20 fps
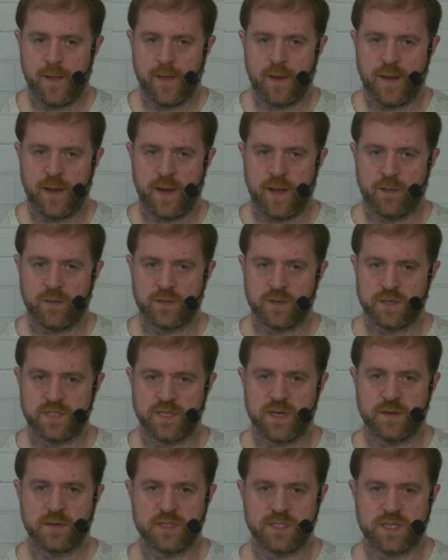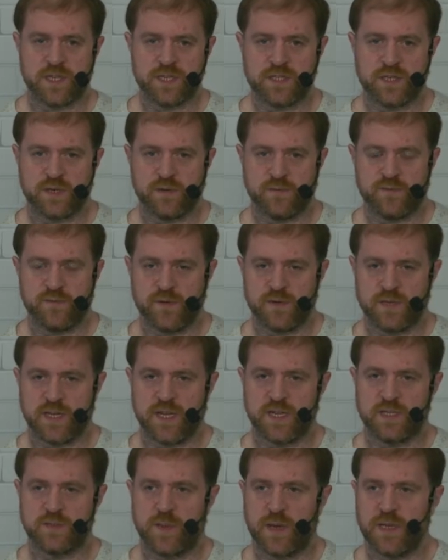Now, the secrets engine for
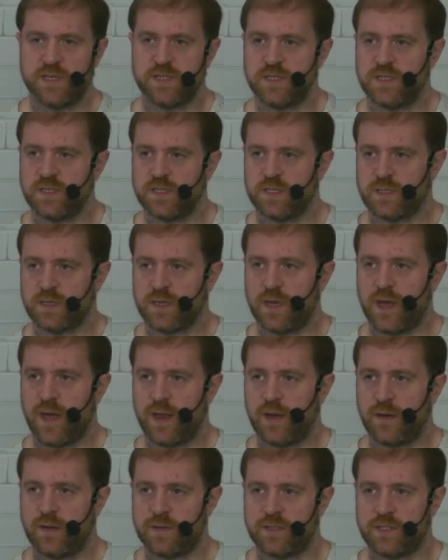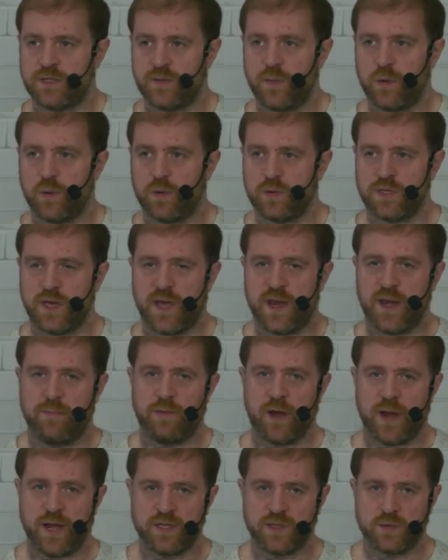databases can support any
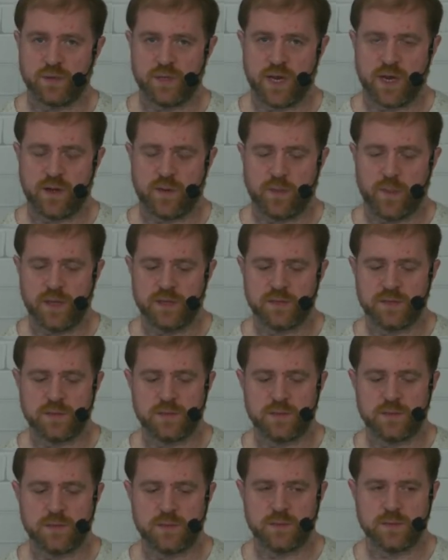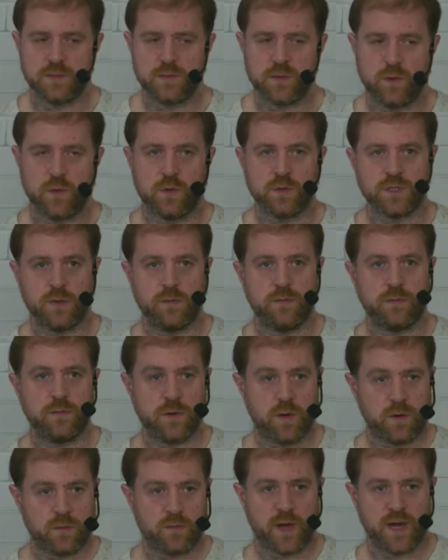relational database, also
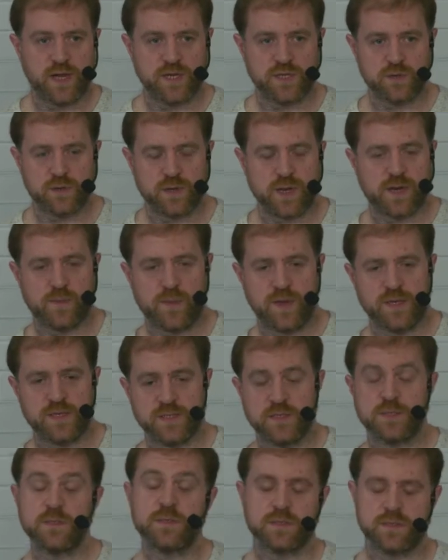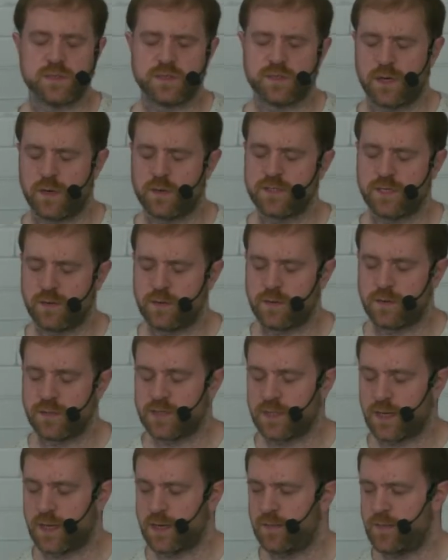non-relational databases. That's the NoSQL ones
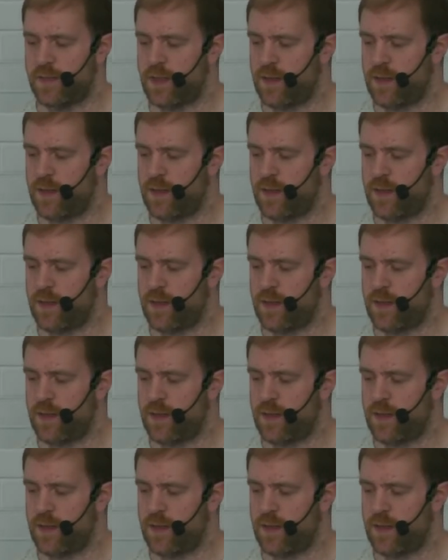again.